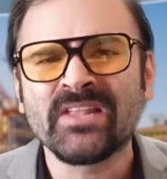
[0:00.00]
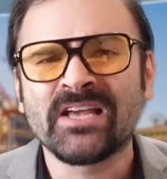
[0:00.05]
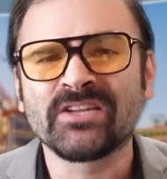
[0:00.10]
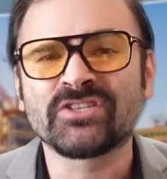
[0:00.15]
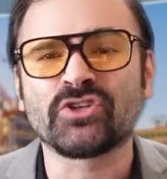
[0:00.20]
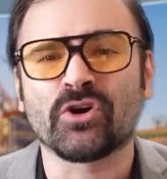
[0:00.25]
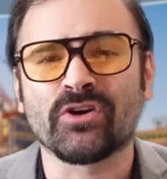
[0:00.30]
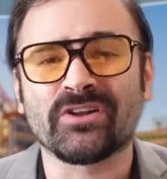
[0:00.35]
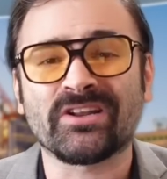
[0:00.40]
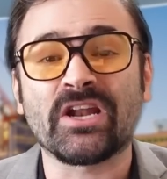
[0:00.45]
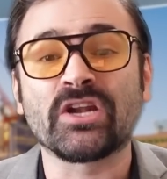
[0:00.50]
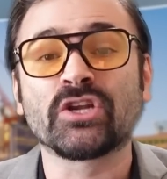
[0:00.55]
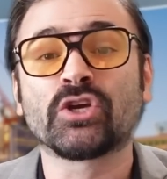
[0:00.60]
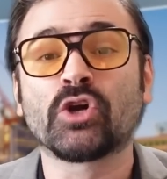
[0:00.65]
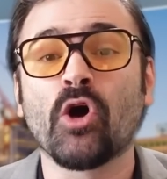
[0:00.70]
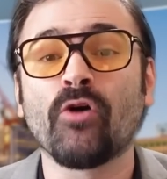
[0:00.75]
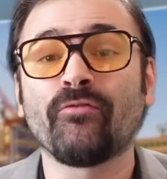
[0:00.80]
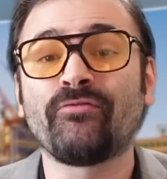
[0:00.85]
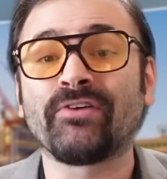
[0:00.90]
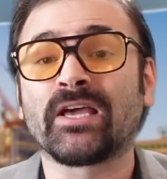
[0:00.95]
and started
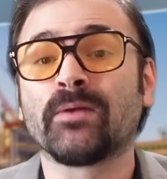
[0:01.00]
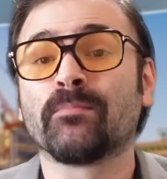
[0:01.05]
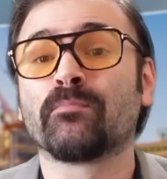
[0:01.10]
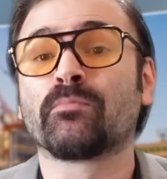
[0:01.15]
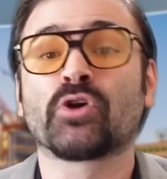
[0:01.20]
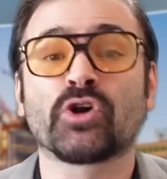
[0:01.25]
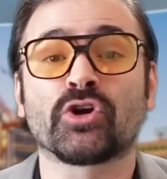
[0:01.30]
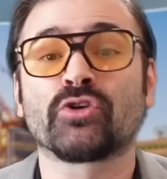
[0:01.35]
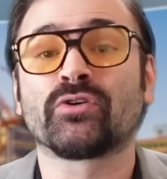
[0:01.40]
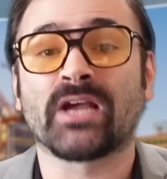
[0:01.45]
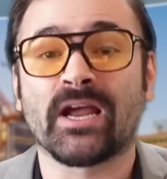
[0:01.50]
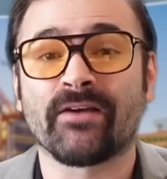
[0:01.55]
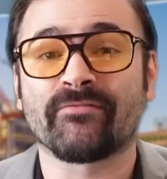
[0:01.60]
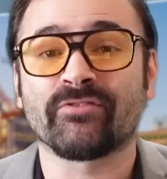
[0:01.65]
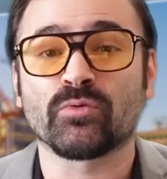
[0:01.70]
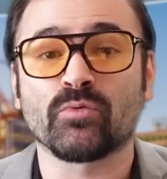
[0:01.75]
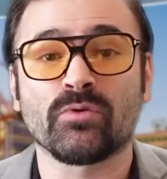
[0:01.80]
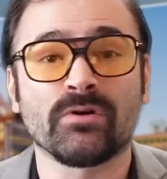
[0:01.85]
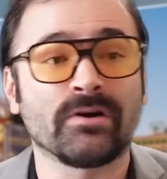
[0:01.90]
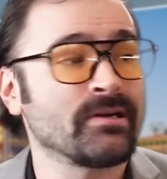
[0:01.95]
engulfing and murdering
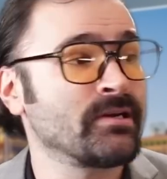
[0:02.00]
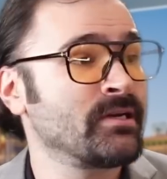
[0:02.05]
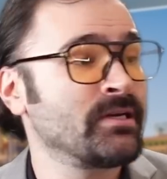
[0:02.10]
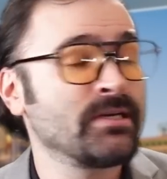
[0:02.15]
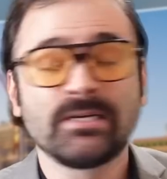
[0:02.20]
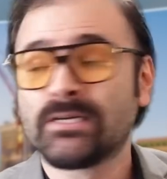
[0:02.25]
everyone?